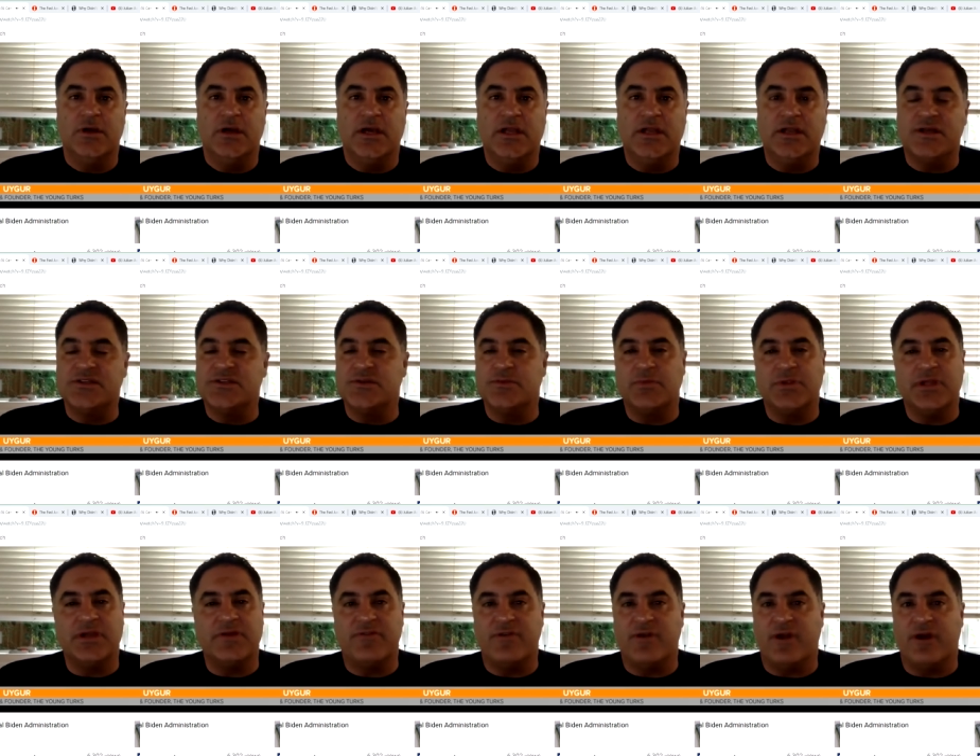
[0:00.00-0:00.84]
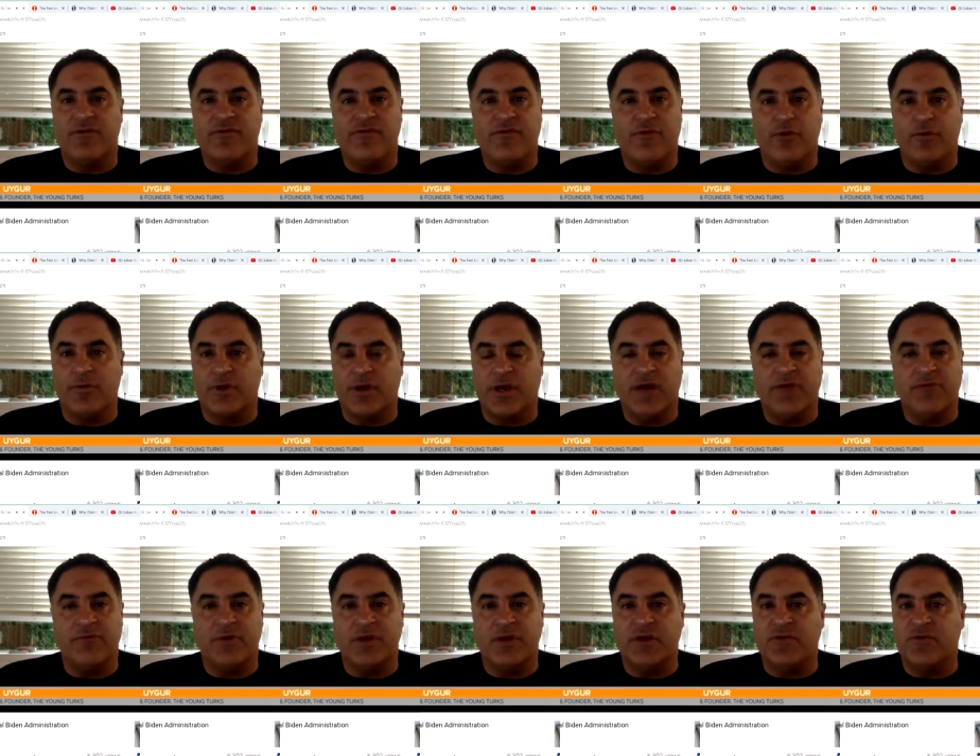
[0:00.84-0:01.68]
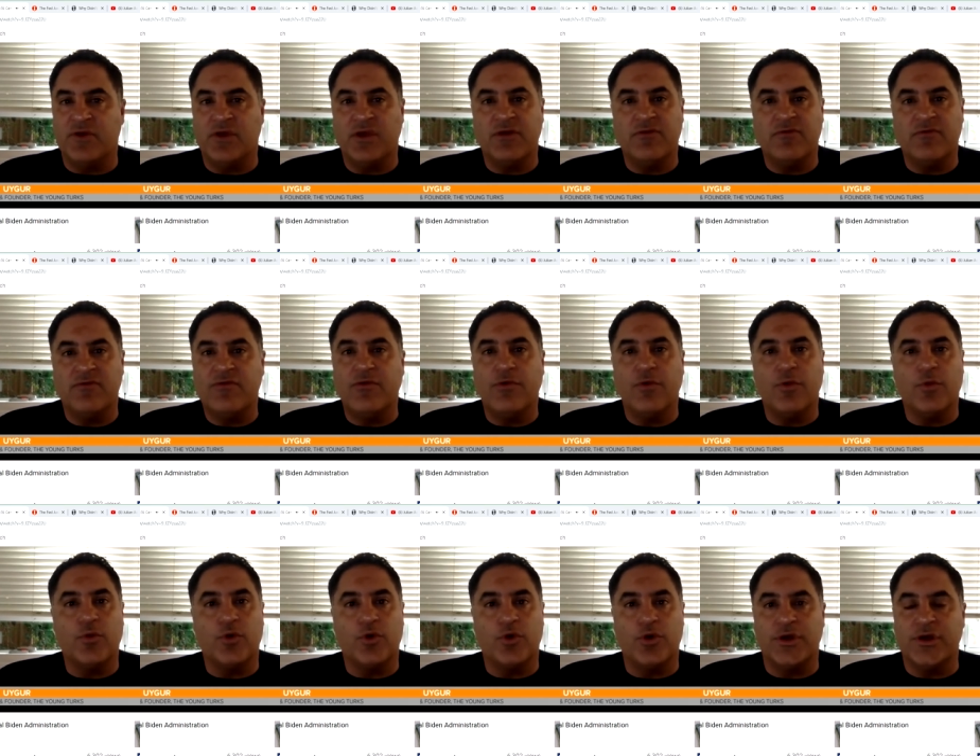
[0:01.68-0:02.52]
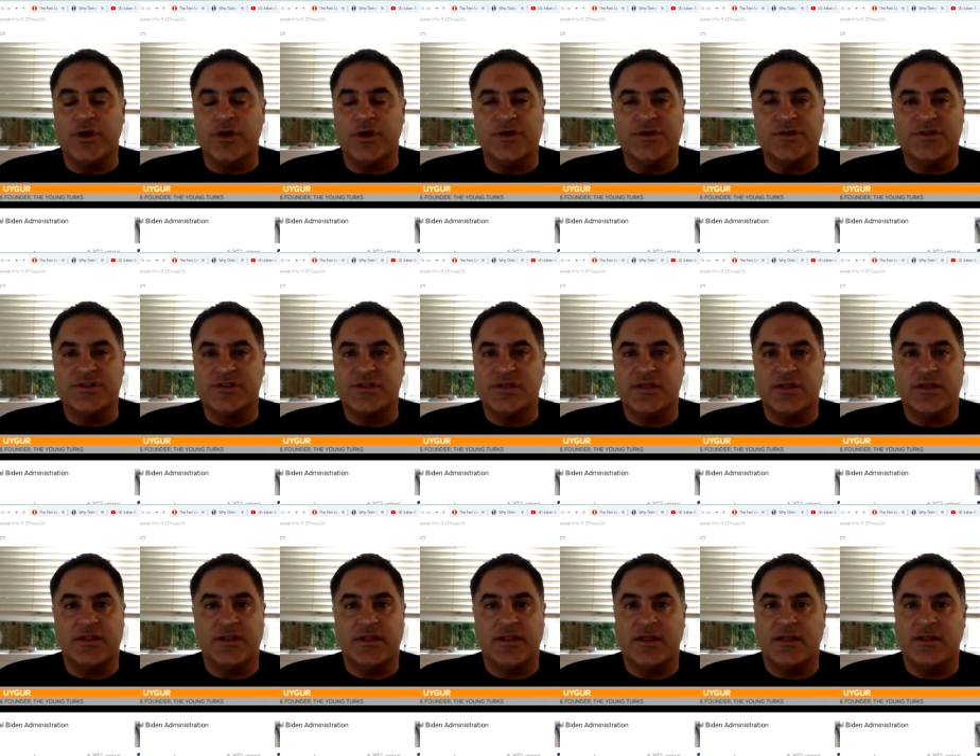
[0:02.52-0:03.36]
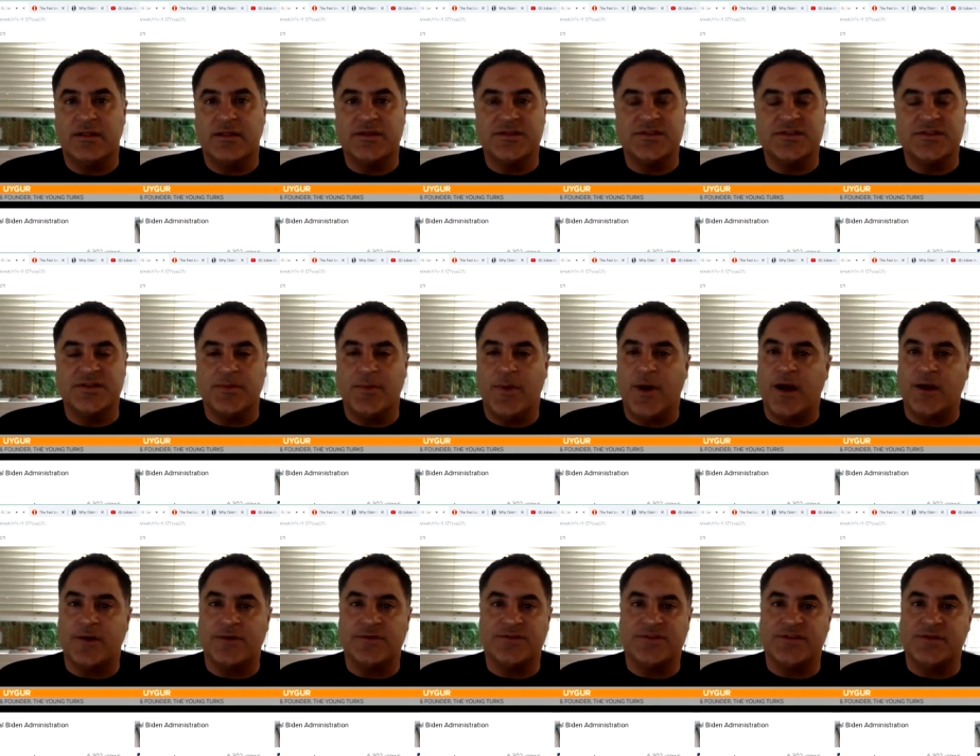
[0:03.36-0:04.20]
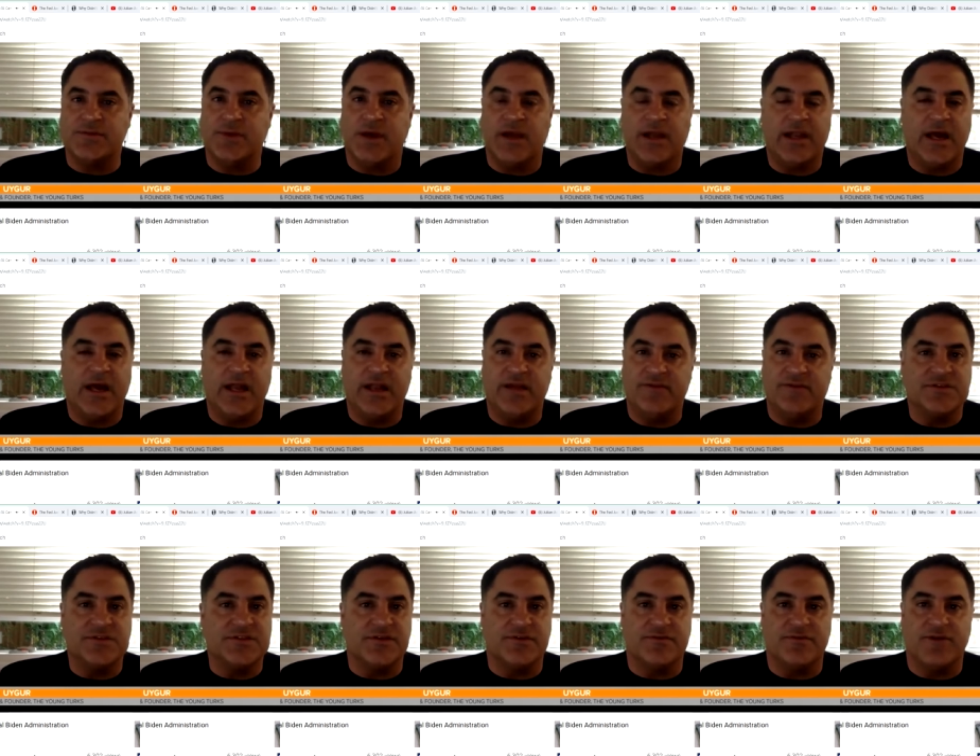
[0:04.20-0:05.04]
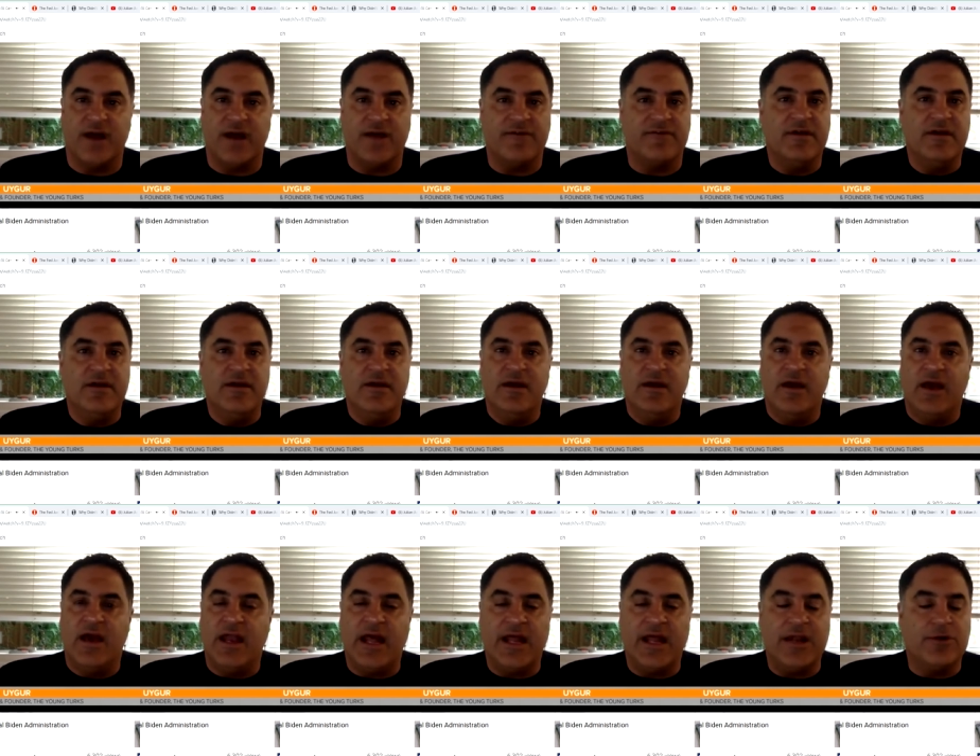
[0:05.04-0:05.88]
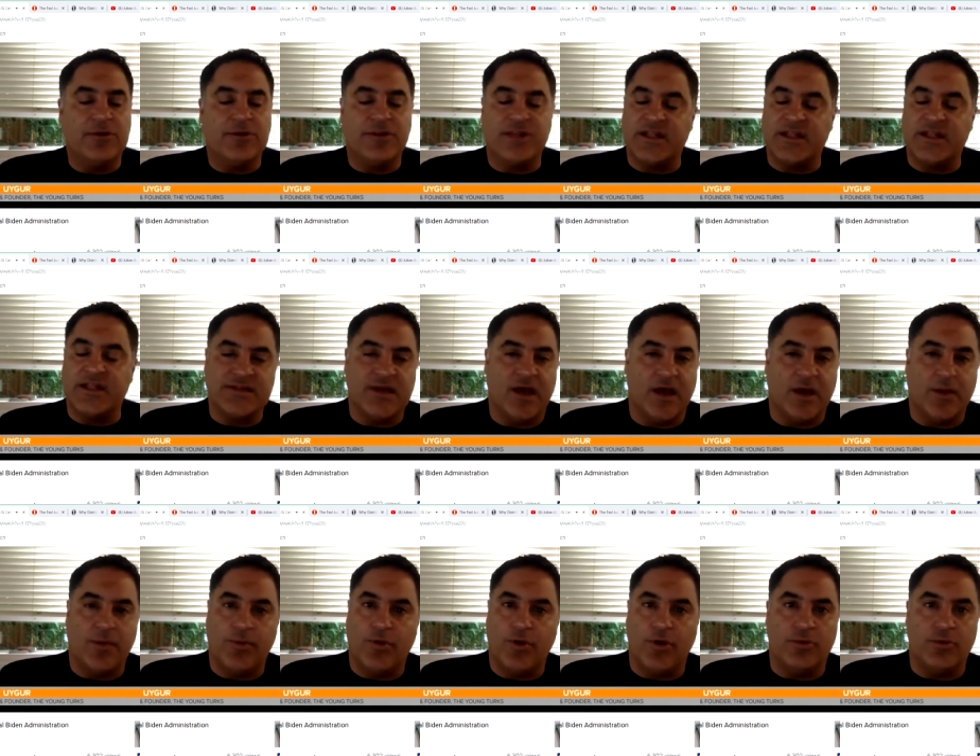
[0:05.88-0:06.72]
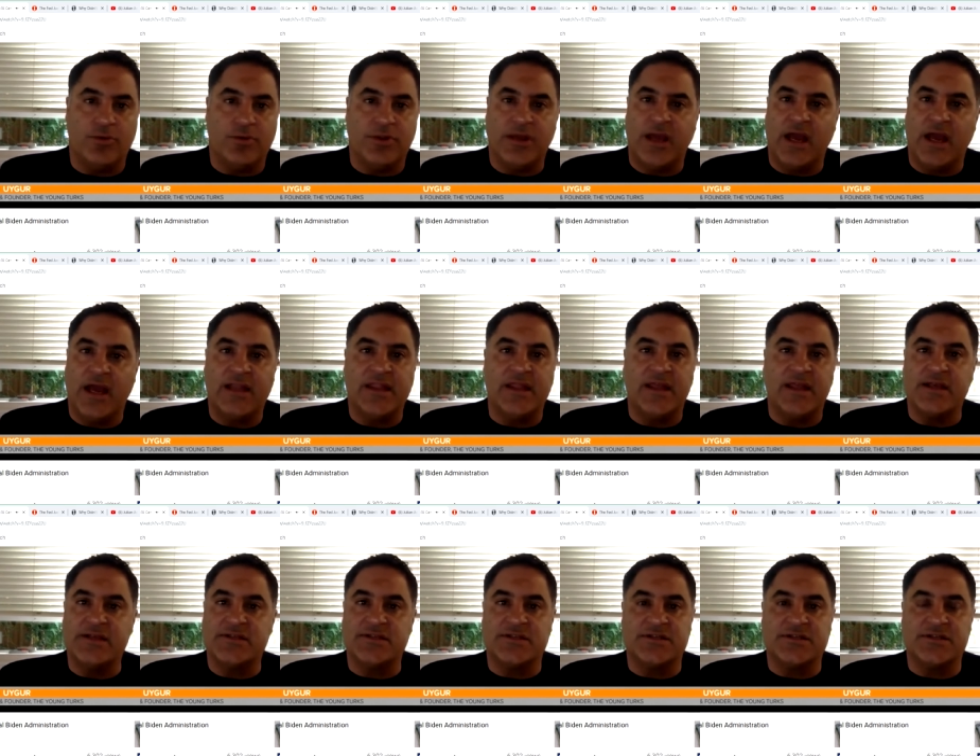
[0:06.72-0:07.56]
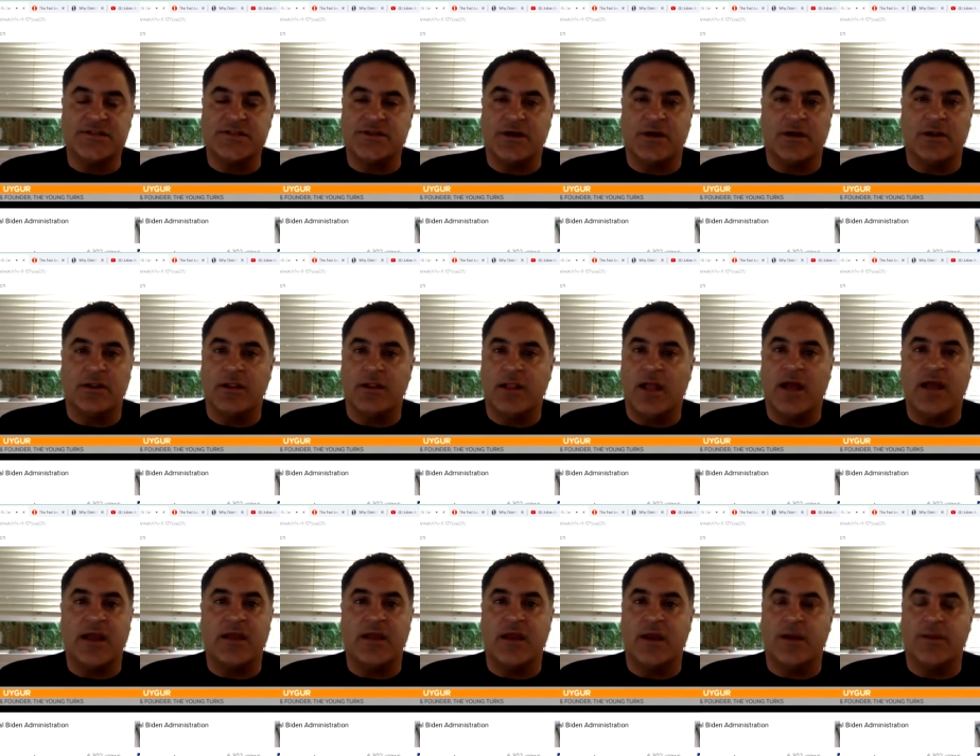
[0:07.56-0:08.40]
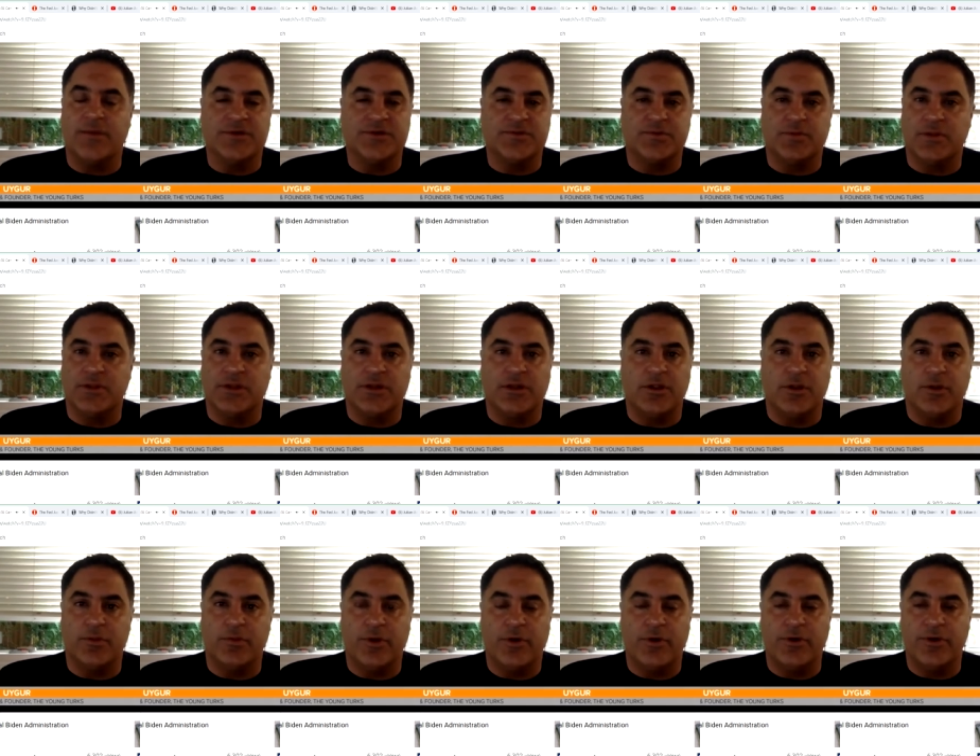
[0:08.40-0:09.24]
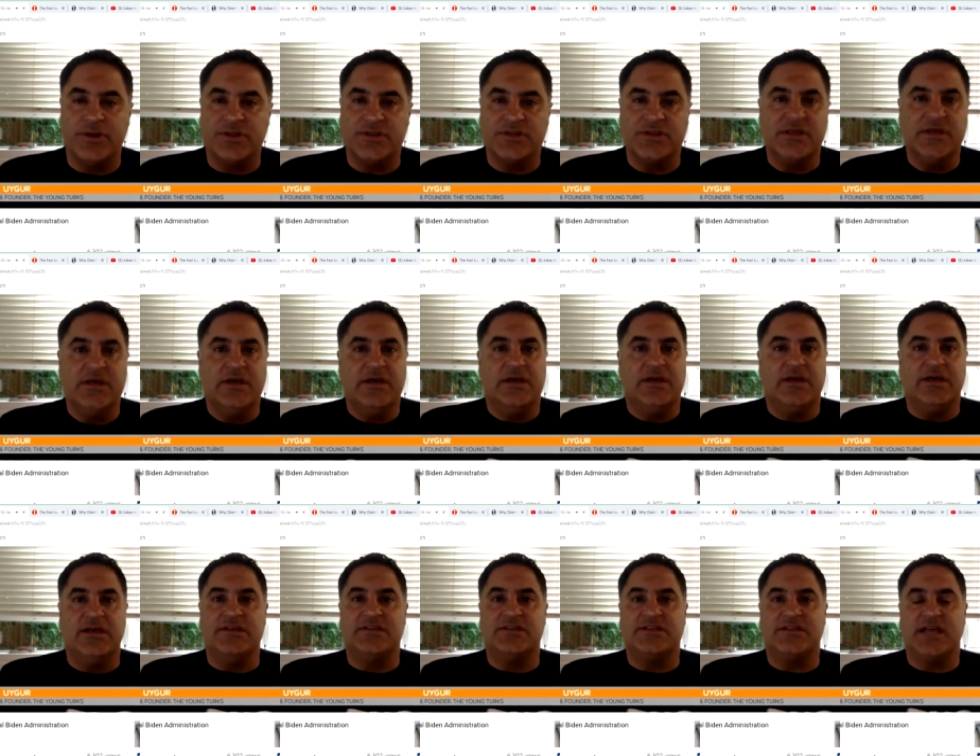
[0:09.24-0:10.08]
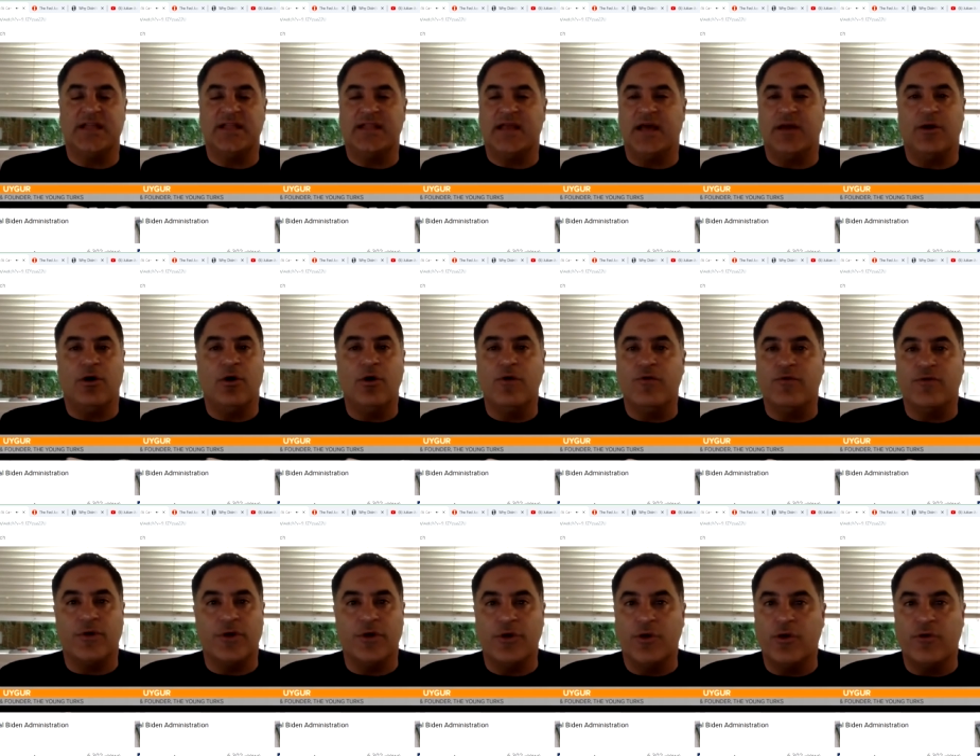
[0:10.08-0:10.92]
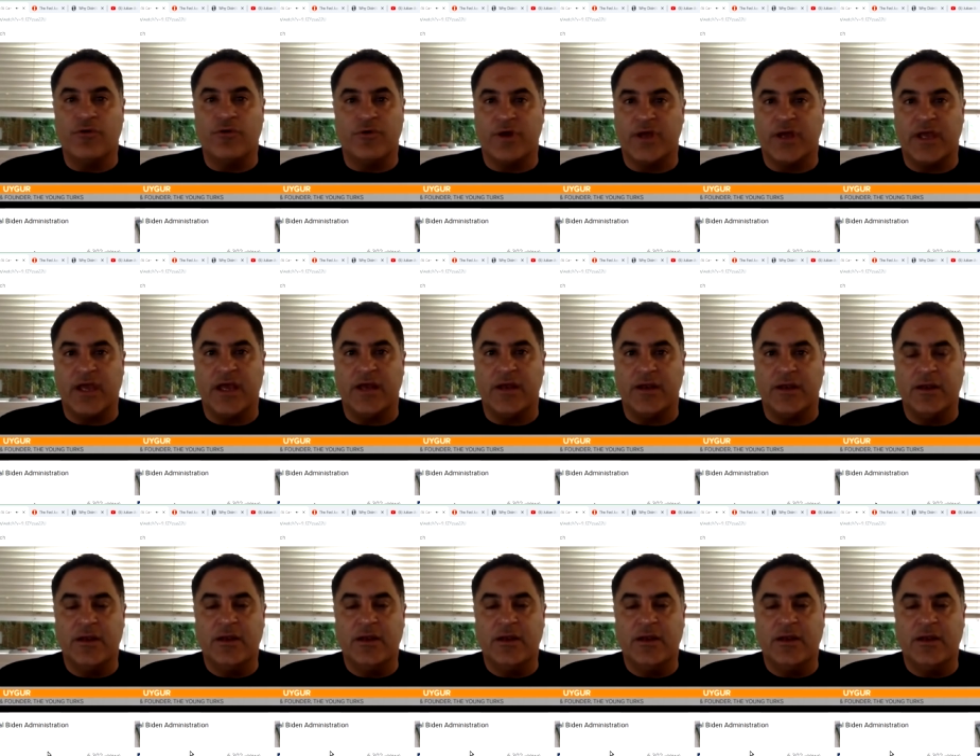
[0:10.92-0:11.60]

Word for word: He doesn't believe in our former government. If you give him four more years, uh, this democracy might not even survive. And I don't think that's hyperbole. I think he's going to start locking up his political opponents. He said that over and over again.